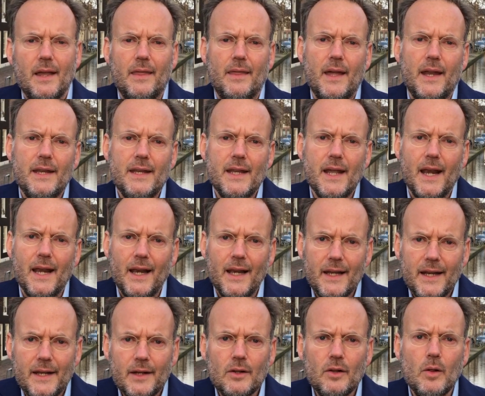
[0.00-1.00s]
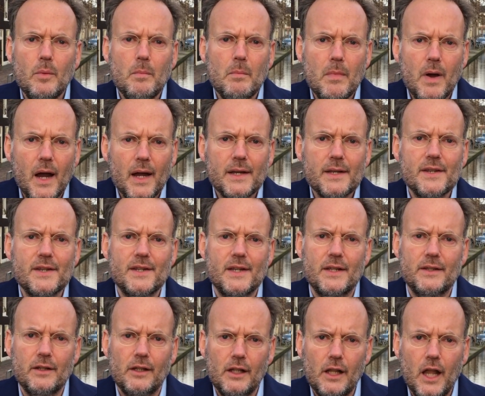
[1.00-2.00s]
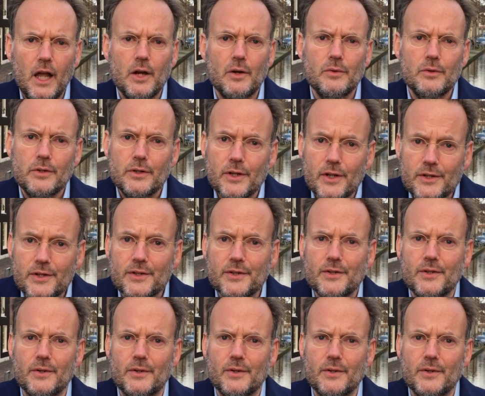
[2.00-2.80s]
that the analytical mindset alone doesn't